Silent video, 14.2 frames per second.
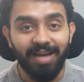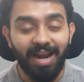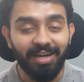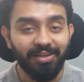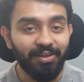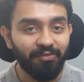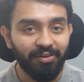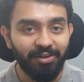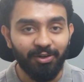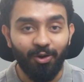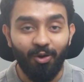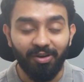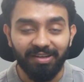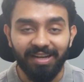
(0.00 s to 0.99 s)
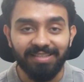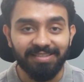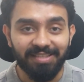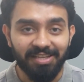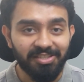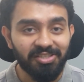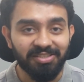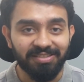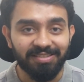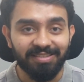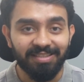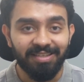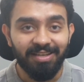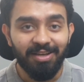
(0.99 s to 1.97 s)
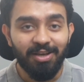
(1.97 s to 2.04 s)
at different organizations.